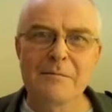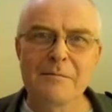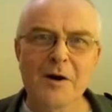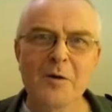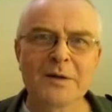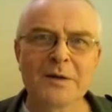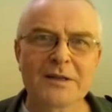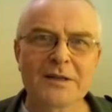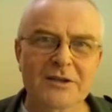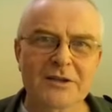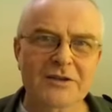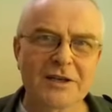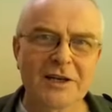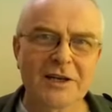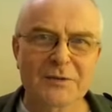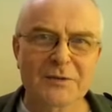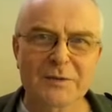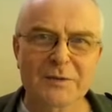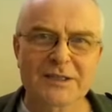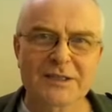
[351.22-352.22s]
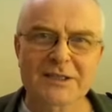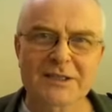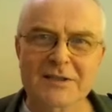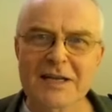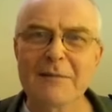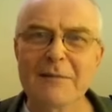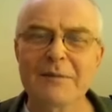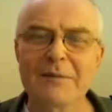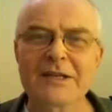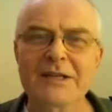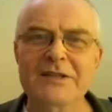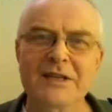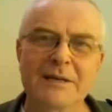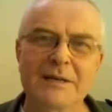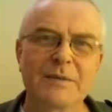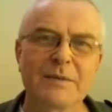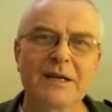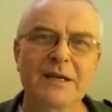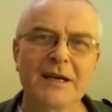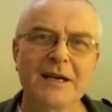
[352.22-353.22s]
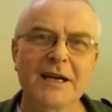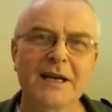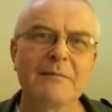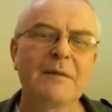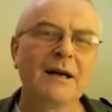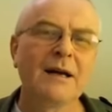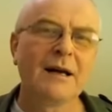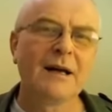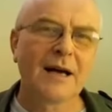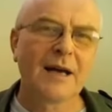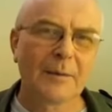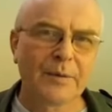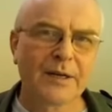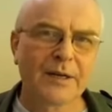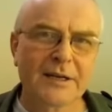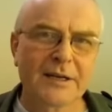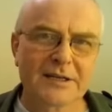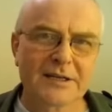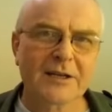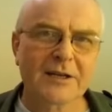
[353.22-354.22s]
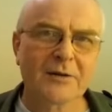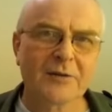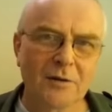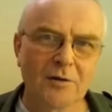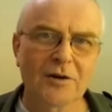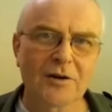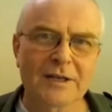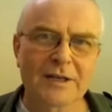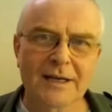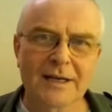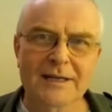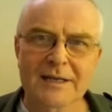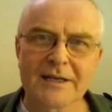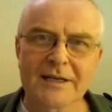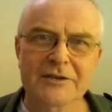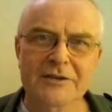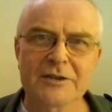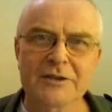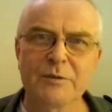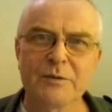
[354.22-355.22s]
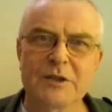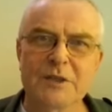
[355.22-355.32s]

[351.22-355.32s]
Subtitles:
The moment the church was established, it became a political organisation,